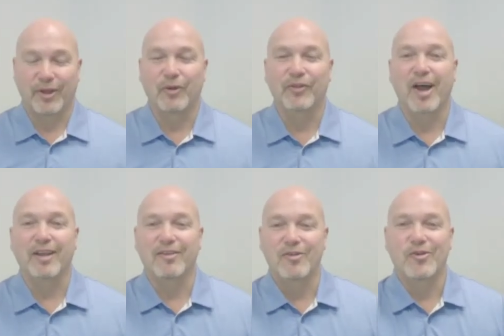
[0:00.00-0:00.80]
We'll
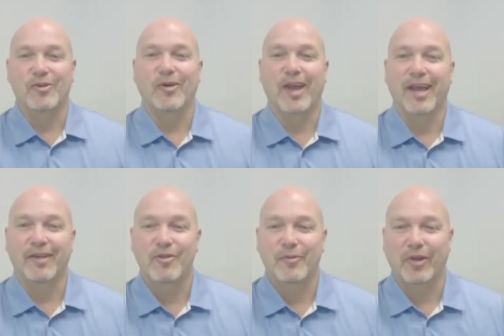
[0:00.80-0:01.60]
talk to you soon, okay? And
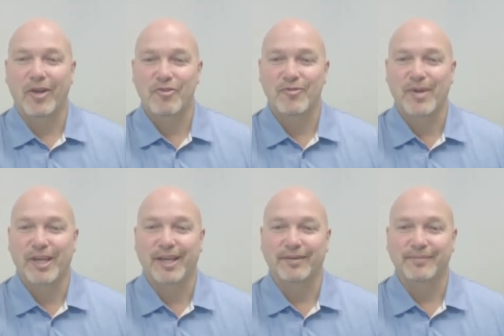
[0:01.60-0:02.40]
it was a pleasure meeting you.